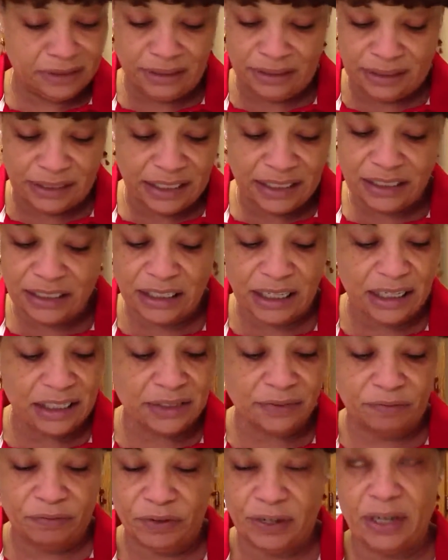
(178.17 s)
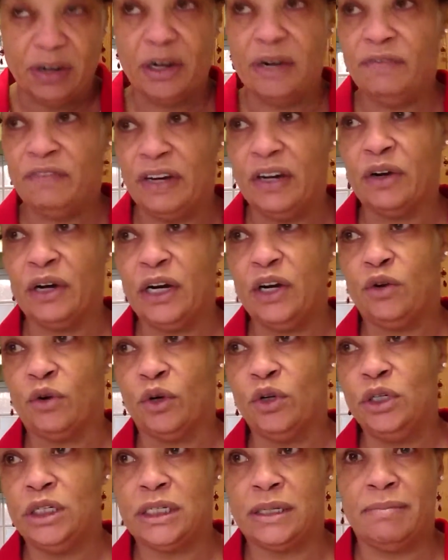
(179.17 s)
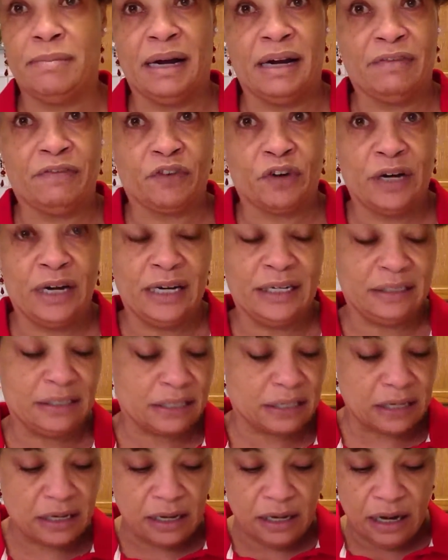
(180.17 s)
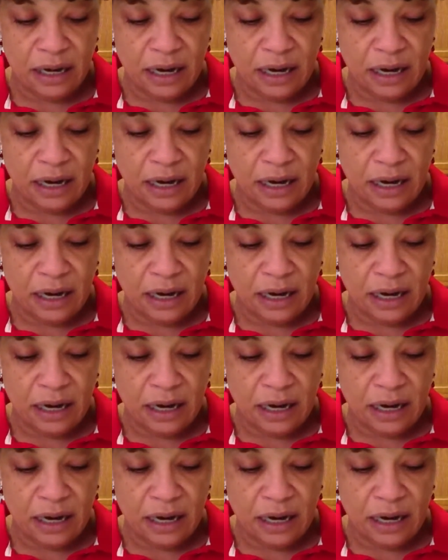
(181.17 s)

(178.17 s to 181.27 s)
This is very, very gruesome, my friends.